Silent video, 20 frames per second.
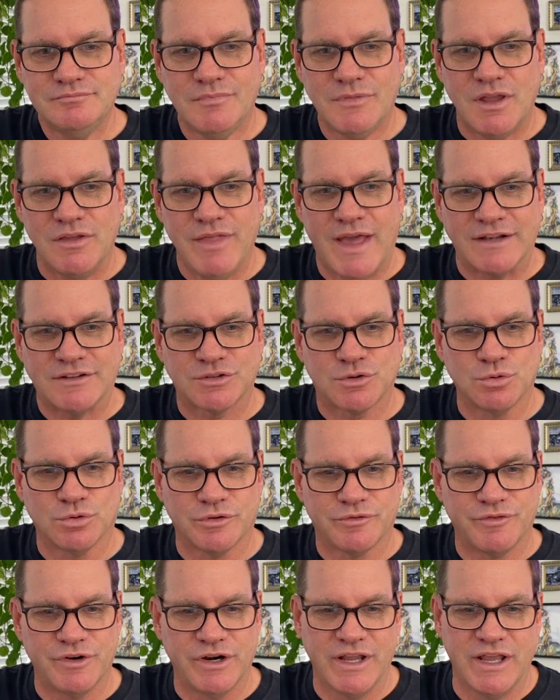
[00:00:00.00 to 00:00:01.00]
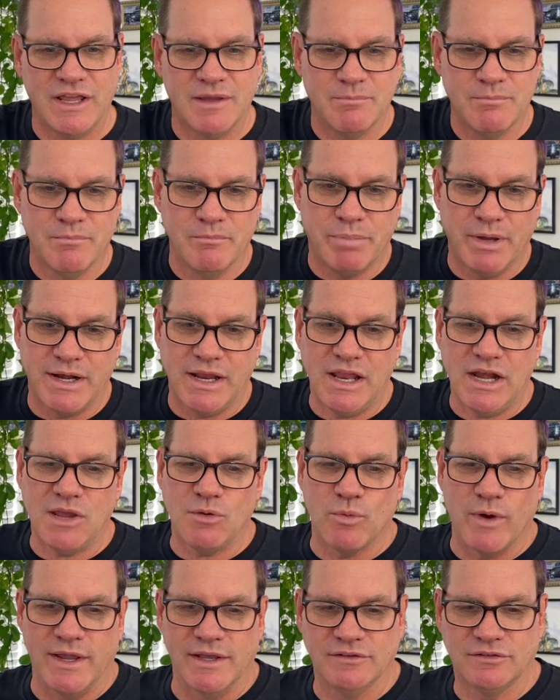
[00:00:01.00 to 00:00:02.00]
that's cool for him. But
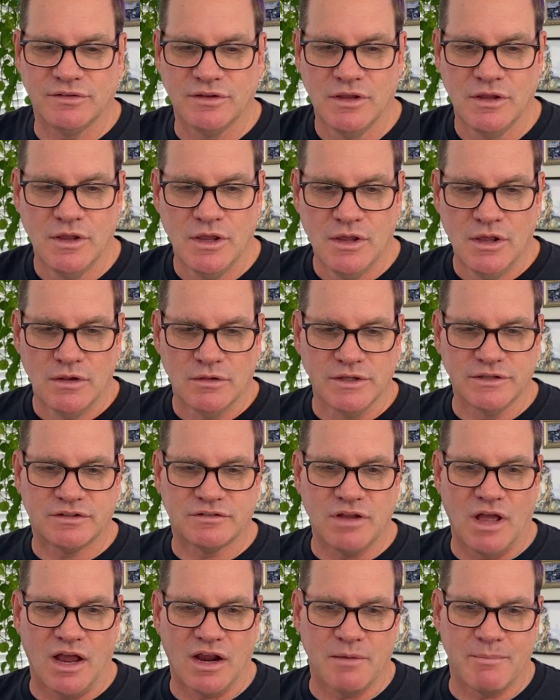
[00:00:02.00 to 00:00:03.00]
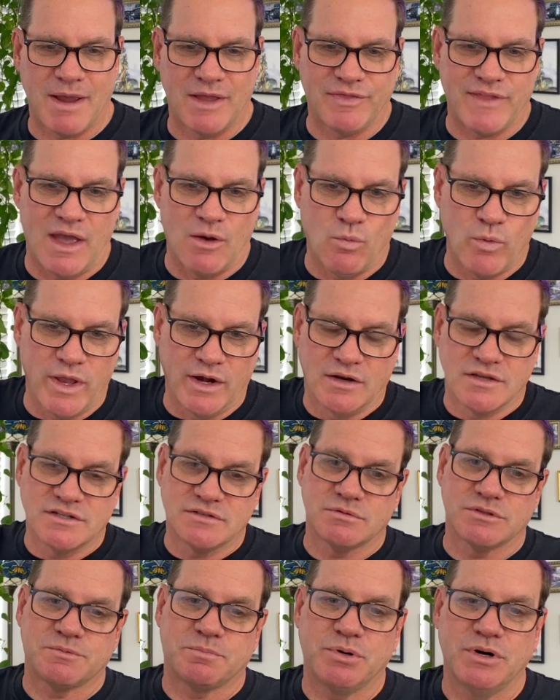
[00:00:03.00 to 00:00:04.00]
anyways, let's talk about that win because
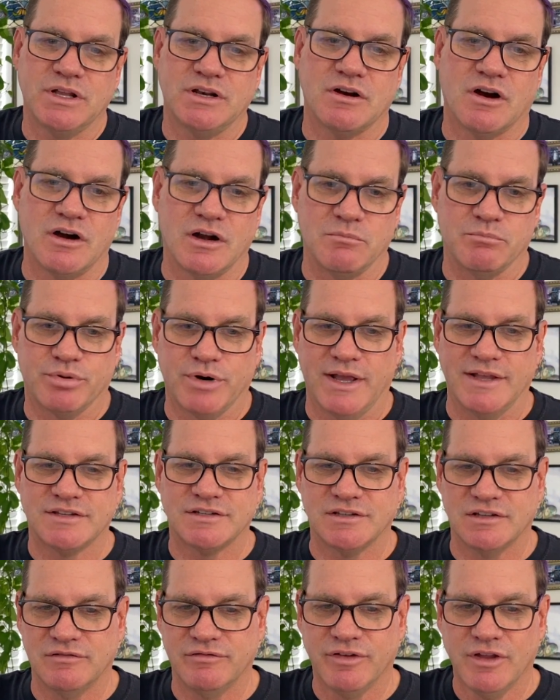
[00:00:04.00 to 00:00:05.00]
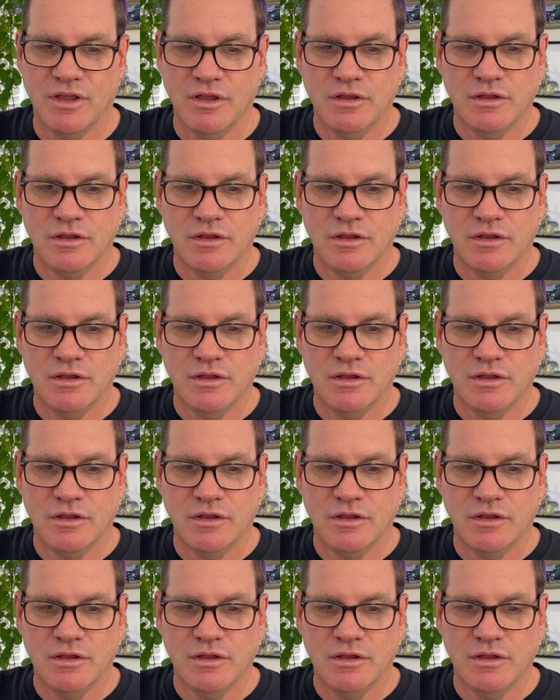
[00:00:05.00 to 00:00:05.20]
it was pretty darn impressive.